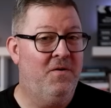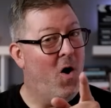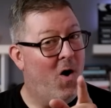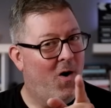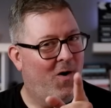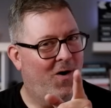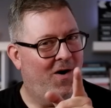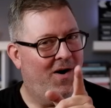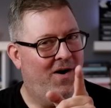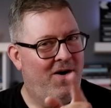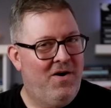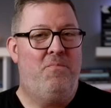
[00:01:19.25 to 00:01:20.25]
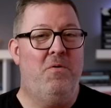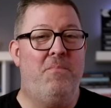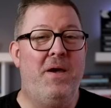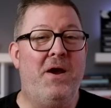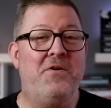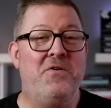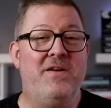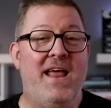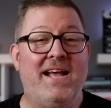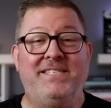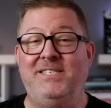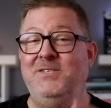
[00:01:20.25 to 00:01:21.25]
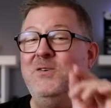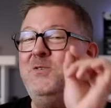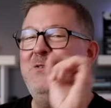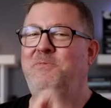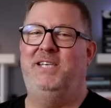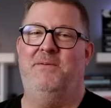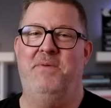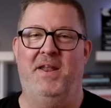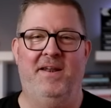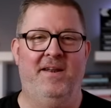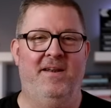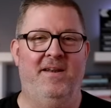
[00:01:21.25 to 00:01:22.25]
or prepare your next YouTube segment.